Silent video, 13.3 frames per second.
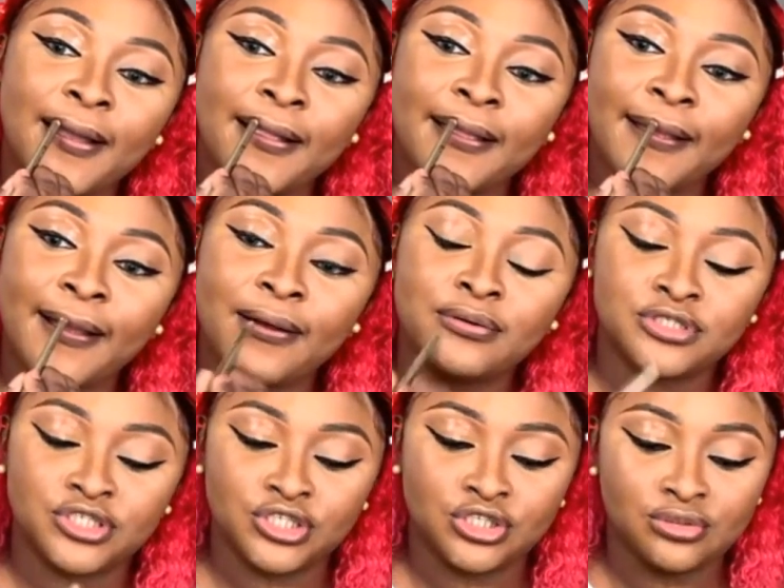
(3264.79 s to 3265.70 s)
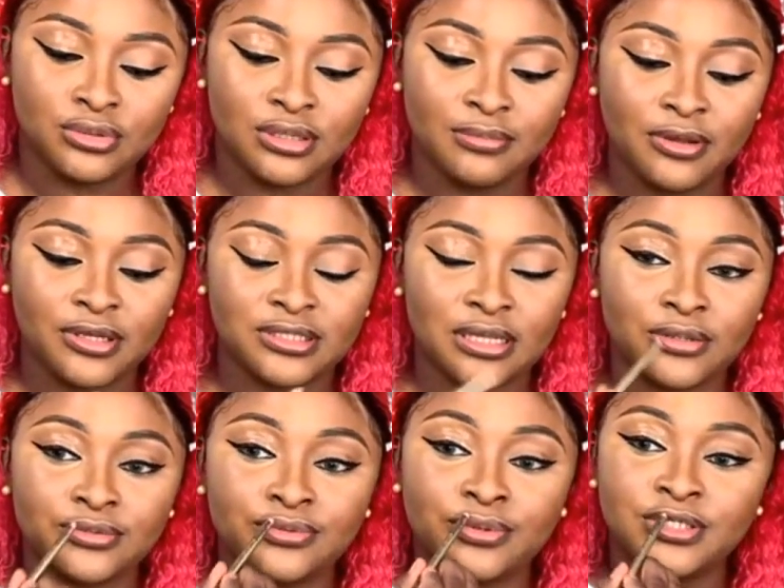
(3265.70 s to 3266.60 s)
I think I was just doing it because I
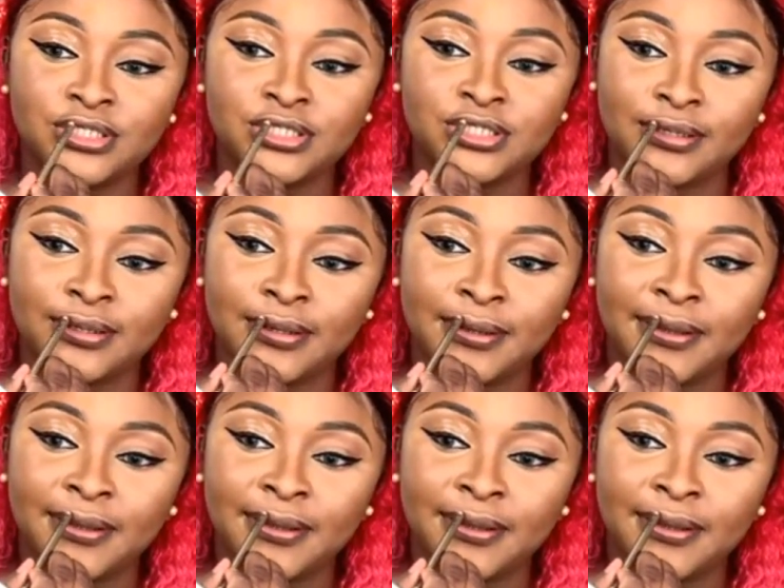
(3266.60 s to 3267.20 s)
was rushing.